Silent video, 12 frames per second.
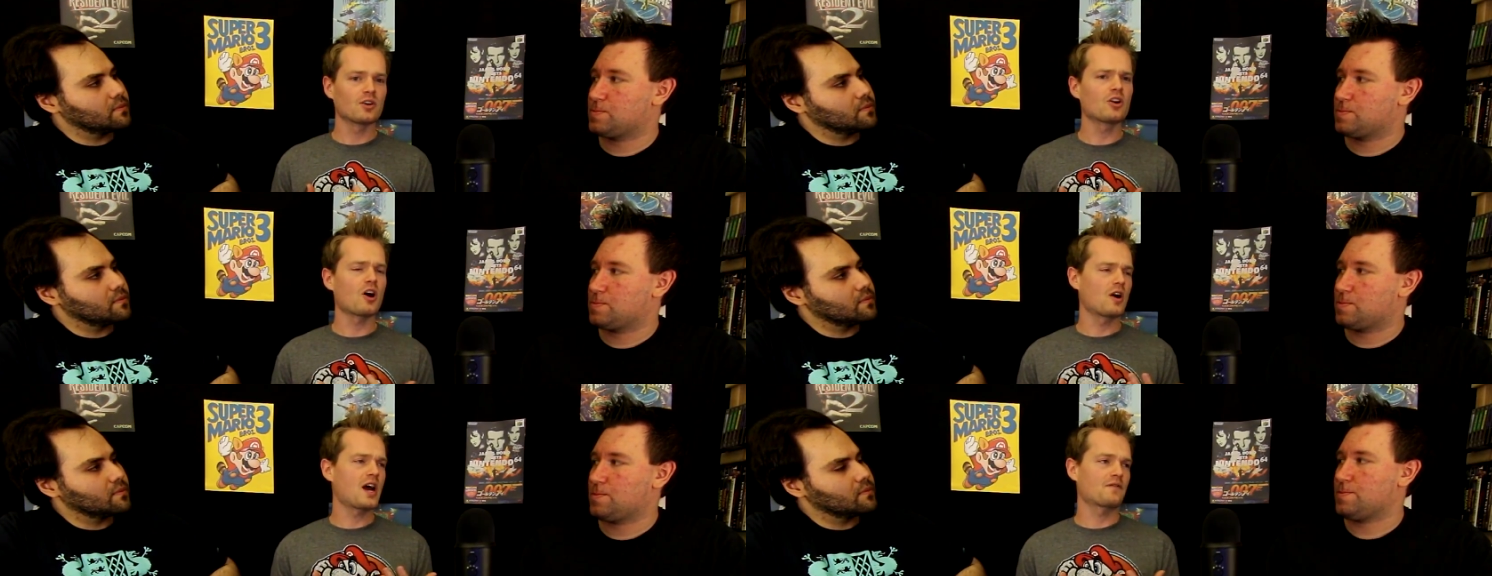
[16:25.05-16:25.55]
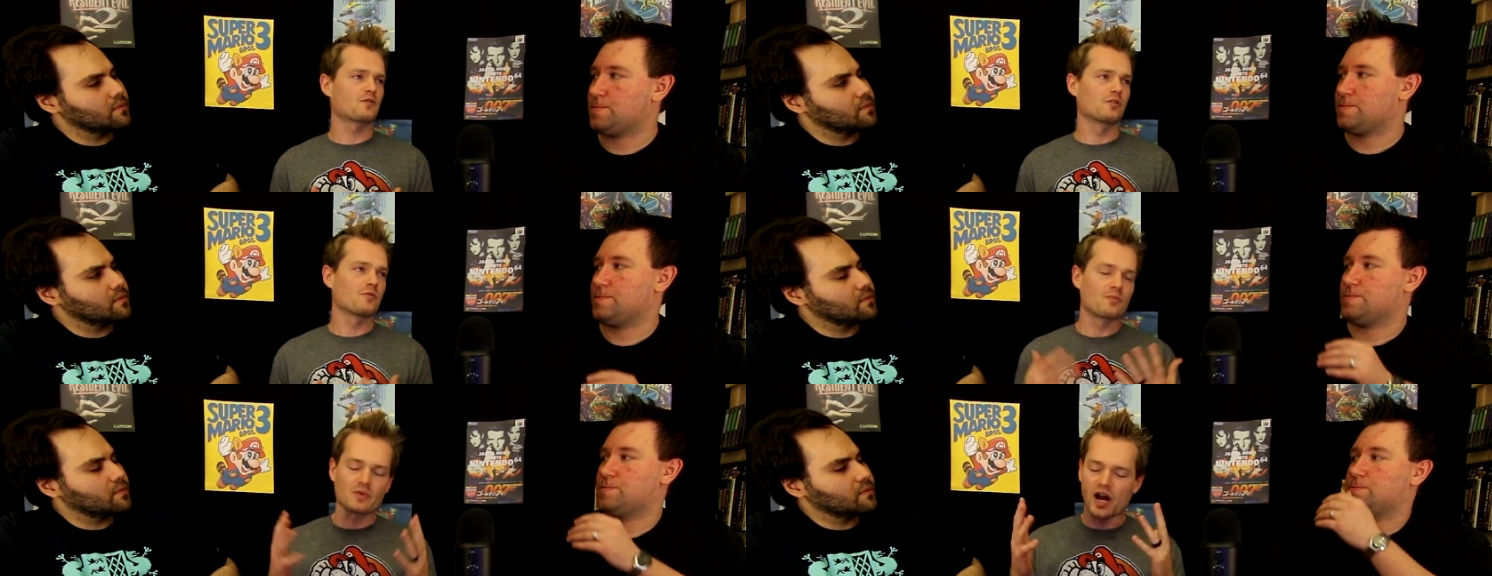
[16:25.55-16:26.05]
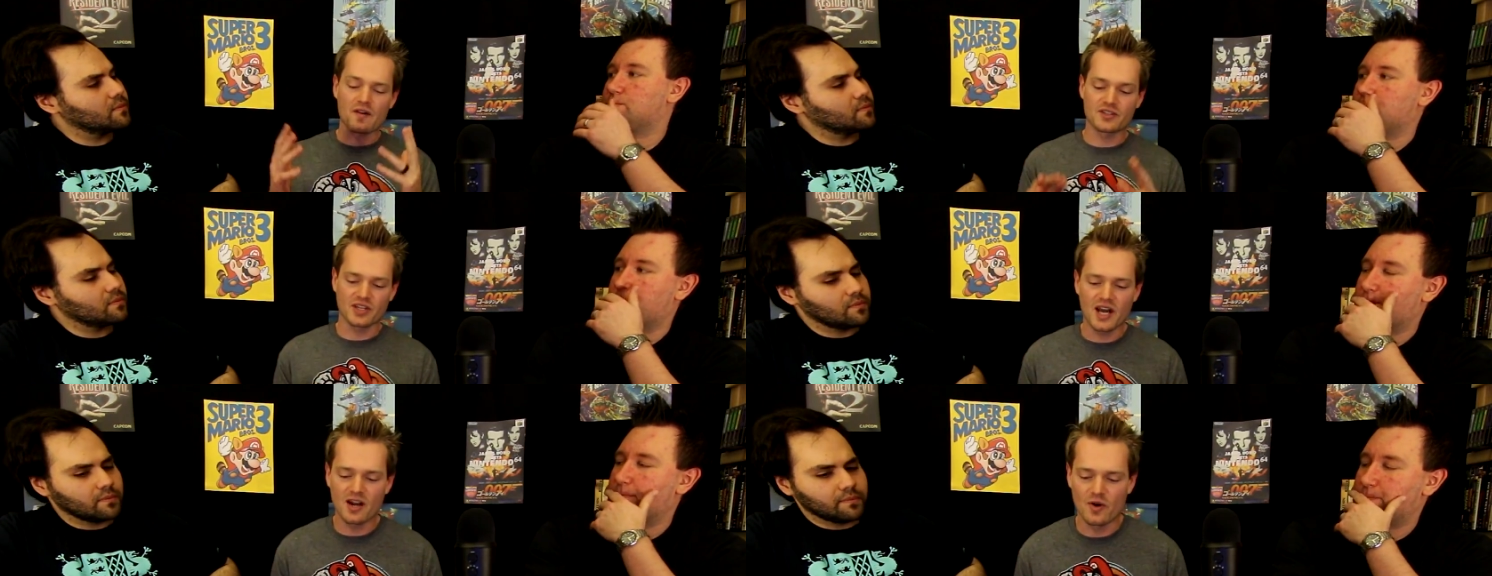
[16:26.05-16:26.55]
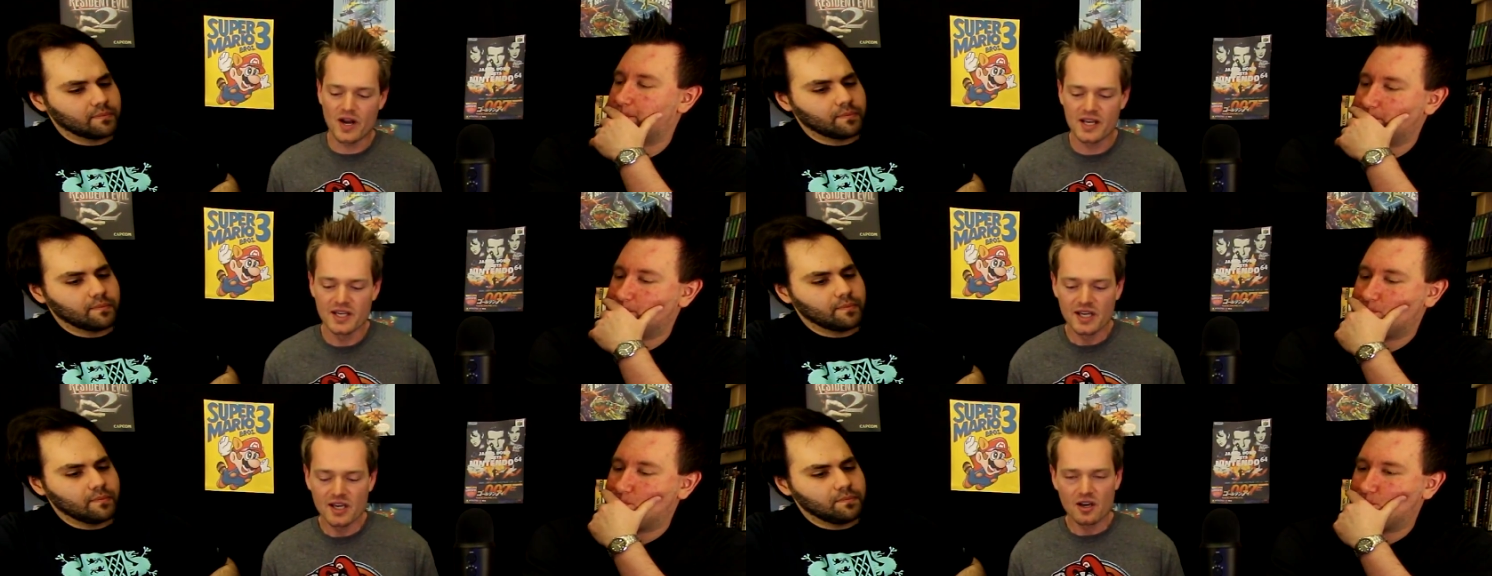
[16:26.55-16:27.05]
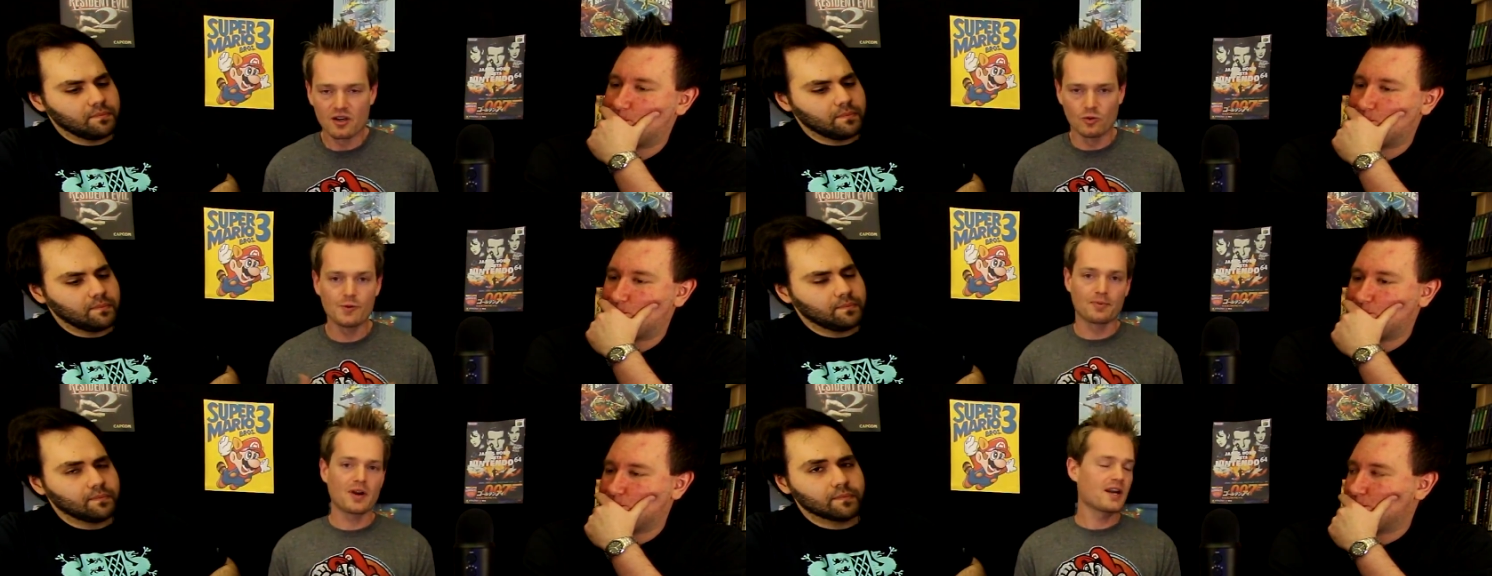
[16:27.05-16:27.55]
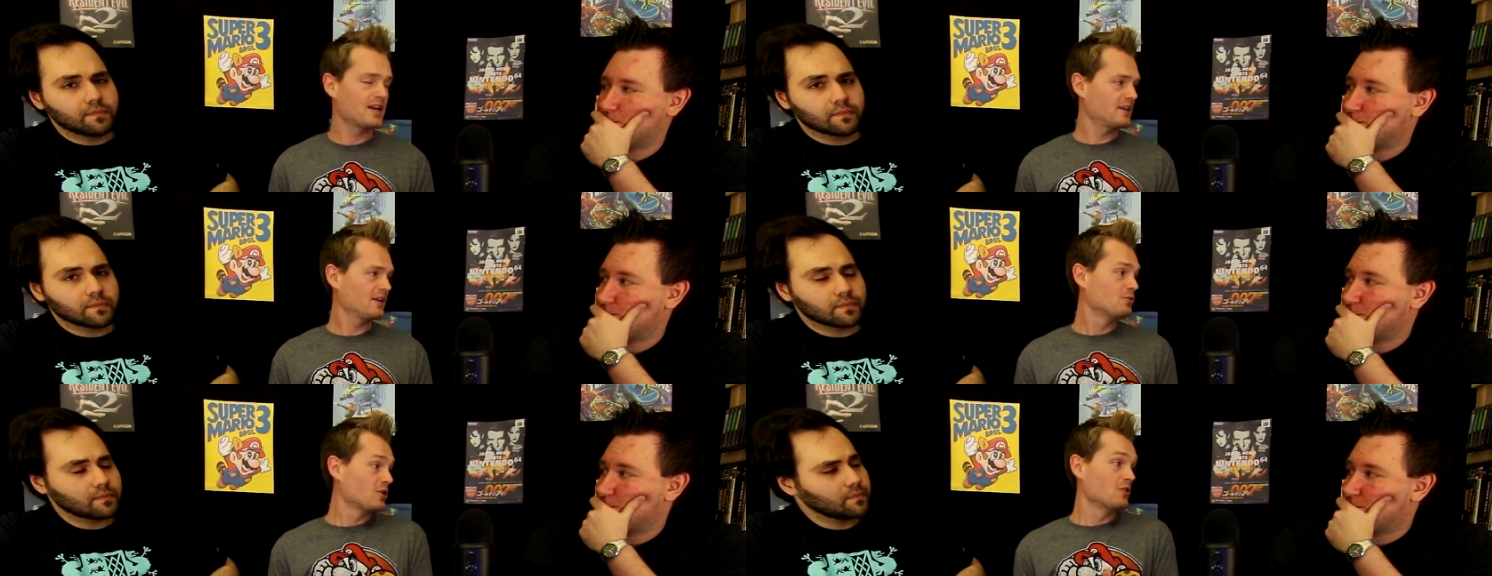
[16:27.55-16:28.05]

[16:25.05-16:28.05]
Speaker 1: after we were born. But obviously, anyway, we played it.